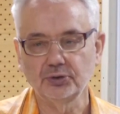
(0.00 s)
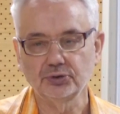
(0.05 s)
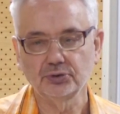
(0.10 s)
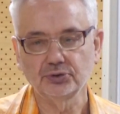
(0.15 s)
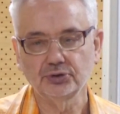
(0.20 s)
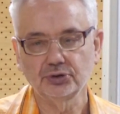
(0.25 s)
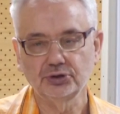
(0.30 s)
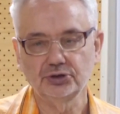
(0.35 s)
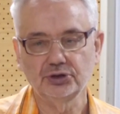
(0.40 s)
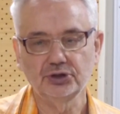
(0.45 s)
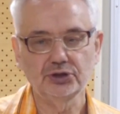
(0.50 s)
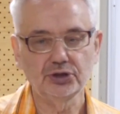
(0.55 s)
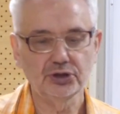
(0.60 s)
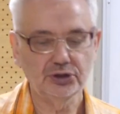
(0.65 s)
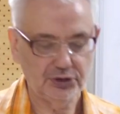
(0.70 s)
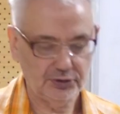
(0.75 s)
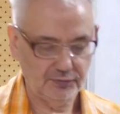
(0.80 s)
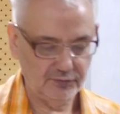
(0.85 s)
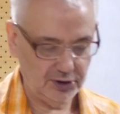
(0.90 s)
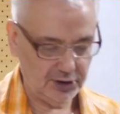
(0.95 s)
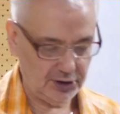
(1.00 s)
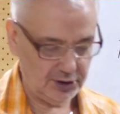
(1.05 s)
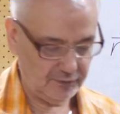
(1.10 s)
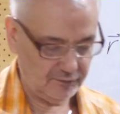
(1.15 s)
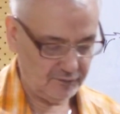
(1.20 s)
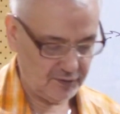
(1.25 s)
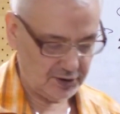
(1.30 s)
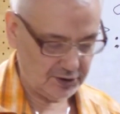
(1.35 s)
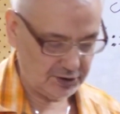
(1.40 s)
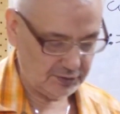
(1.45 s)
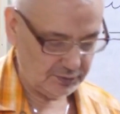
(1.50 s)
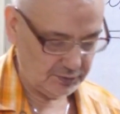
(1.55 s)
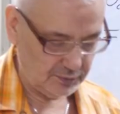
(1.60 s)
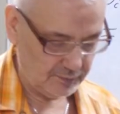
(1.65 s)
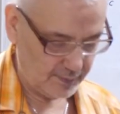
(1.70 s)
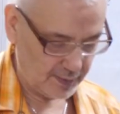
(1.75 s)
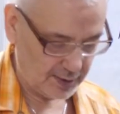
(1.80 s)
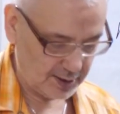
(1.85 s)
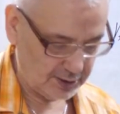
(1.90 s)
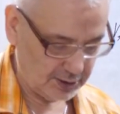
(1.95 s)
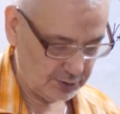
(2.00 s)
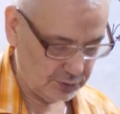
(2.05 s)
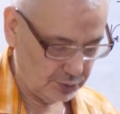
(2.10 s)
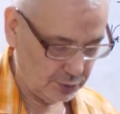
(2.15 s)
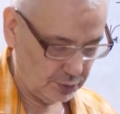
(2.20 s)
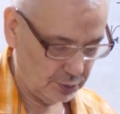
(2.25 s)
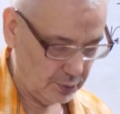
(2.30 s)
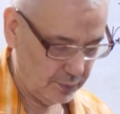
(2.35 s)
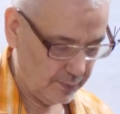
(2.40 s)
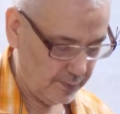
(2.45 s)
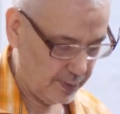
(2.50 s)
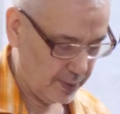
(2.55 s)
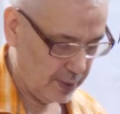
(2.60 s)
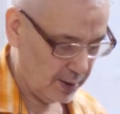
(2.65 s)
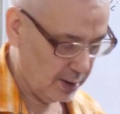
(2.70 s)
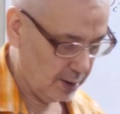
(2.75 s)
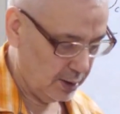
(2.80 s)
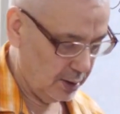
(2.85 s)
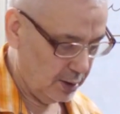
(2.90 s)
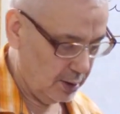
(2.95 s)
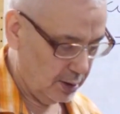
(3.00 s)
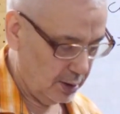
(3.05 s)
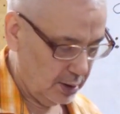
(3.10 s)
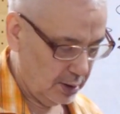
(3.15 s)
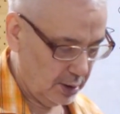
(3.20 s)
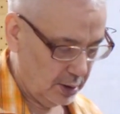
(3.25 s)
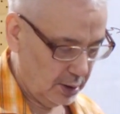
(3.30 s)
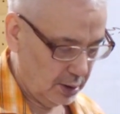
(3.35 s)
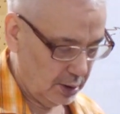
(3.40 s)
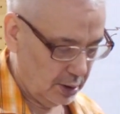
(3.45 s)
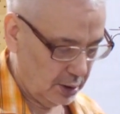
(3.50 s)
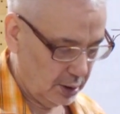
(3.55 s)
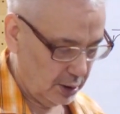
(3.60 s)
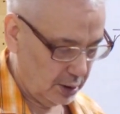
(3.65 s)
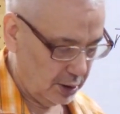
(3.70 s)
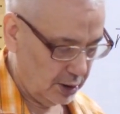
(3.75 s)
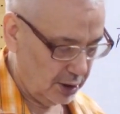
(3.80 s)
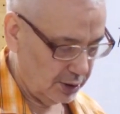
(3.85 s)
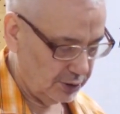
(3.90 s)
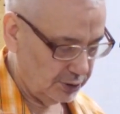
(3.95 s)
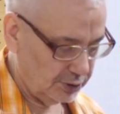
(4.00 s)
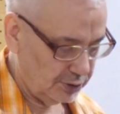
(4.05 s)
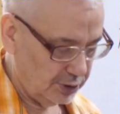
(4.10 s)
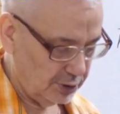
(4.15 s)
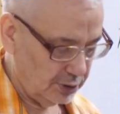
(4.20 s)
So this is a very effective tool. And